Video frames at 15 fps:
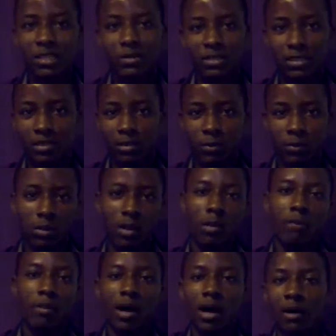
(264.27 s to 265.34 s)
which is
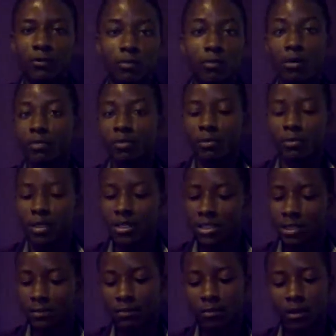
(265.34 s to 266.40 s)
a powerful pumping
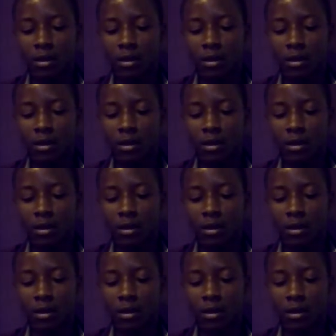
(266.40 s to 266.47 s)
machine.